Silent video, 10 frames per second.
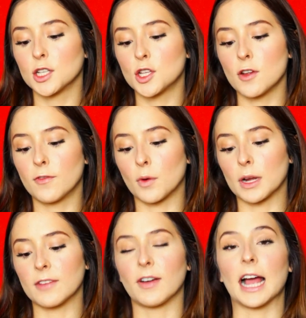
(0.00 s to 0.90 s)

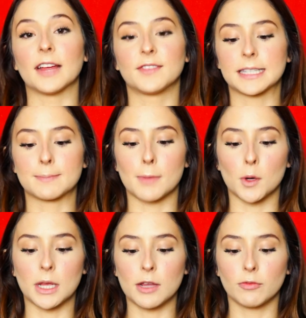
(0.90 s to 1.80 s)
245
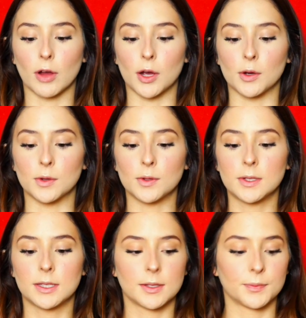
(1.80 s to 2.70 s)
Smoky
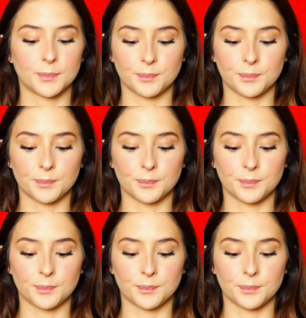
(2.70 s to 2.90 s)
Rose.